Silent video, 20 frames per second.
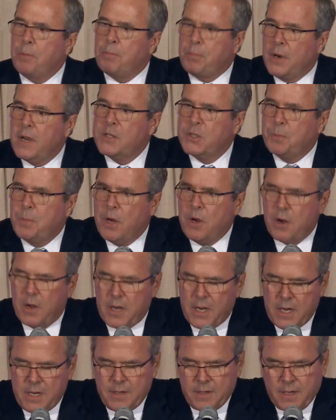
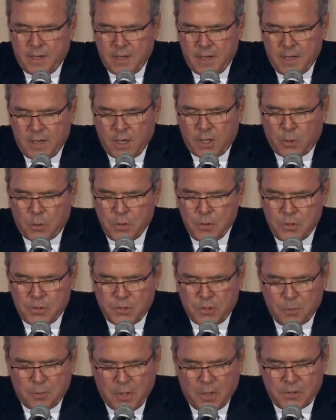prosperity accrues
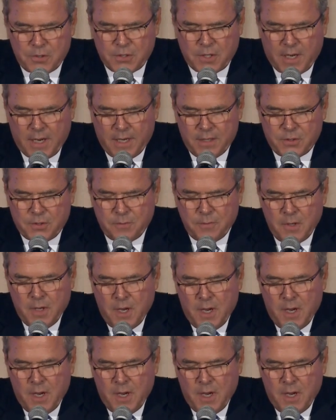to both sides.